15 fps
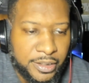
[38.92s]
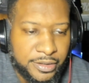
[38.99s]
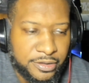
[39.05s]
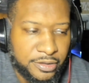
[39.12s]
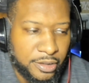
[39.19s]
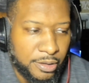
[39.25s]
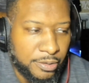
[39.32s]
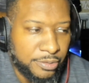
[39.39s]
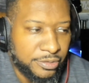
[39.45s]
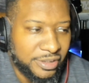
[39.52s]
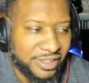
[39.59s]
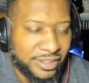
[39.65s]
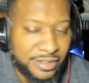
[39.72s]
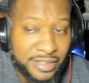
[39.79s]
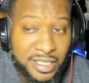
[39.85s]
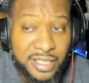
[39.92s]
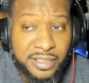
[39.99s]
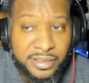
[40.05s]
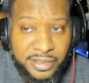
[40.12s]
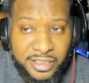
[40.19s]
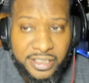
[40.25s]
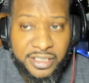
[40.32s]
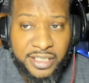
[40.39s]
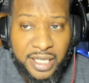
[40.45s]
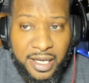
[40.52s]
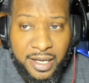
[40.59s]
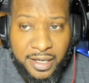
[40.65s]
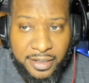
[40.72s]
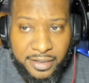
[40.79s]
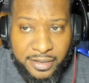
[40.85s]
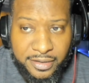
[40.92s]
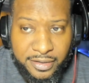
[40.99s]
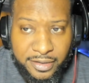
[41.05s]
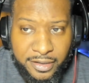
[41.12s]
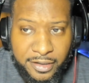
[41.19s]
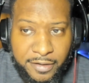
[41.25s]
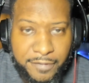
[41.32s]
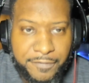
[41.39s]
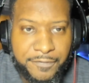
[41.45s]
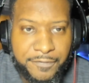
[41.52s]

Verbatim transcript: So the sticker shock of